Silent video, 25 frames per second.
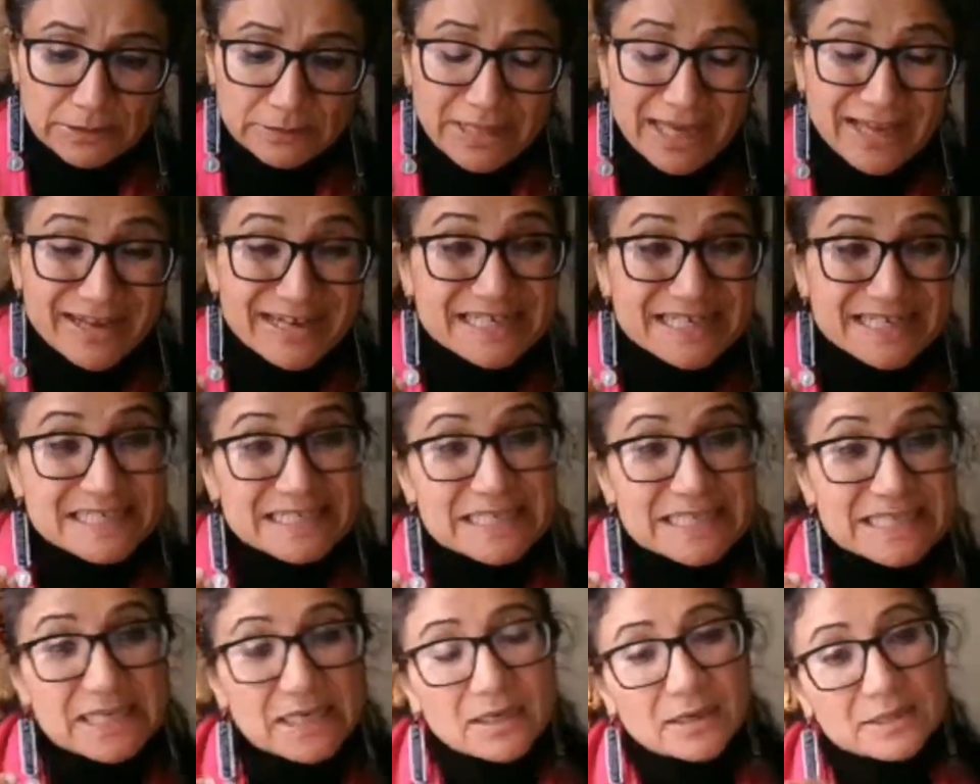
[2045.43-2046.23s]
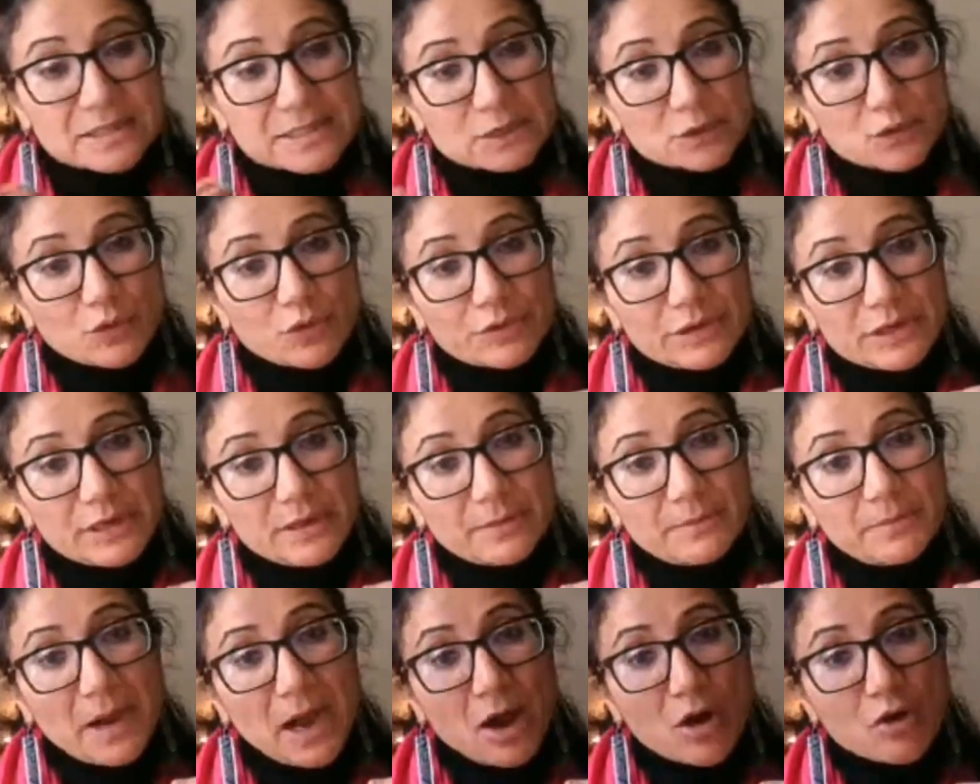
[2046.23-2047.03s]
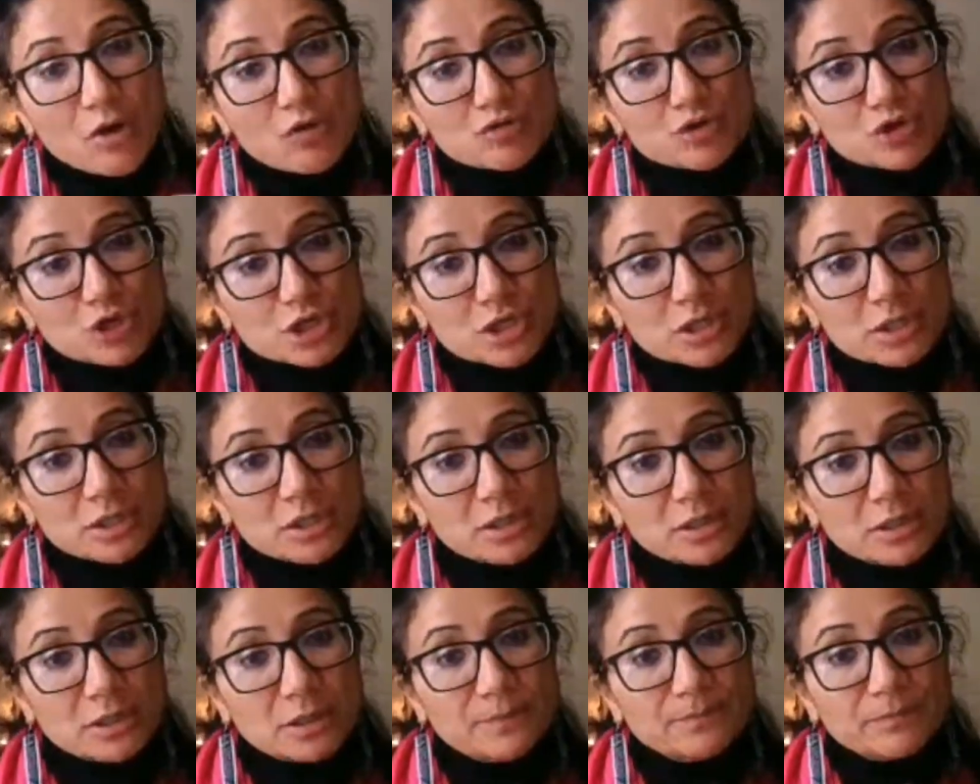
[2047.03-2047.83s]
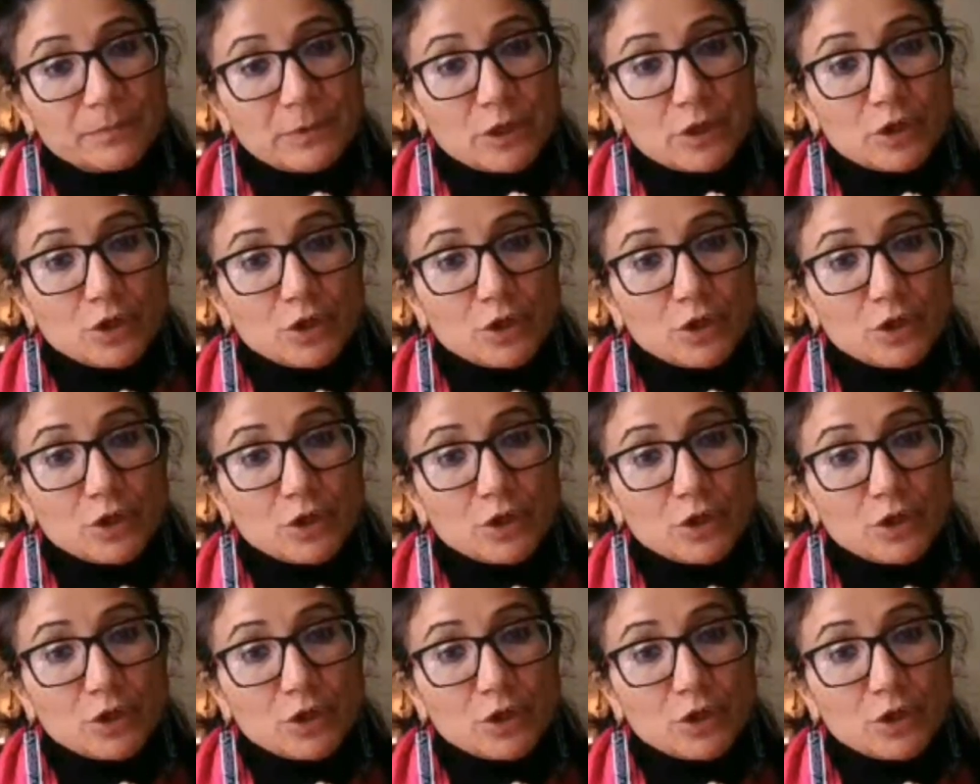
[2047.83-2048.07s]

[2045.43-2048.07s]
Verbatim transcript: there is a story about uh,